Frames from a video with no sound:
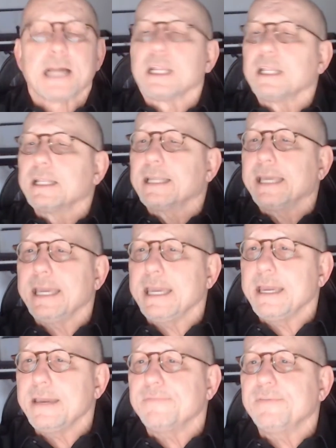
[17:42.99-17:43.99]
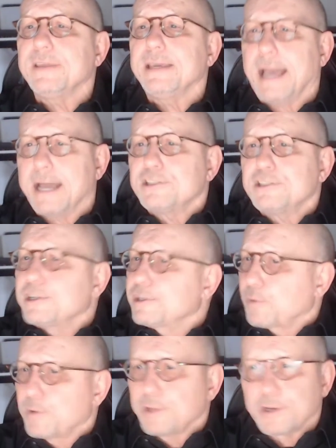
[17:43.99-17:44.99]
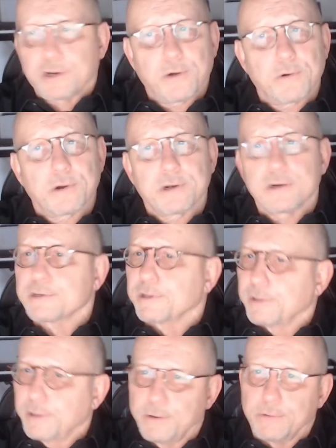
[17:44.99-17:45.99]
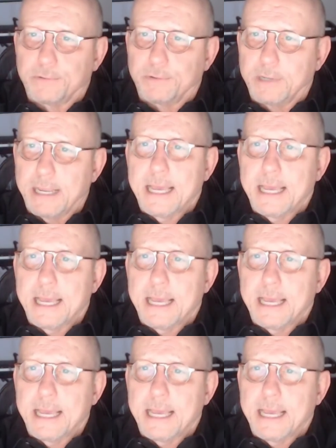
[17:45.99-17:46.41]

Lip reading: leave the edges or the corners alone.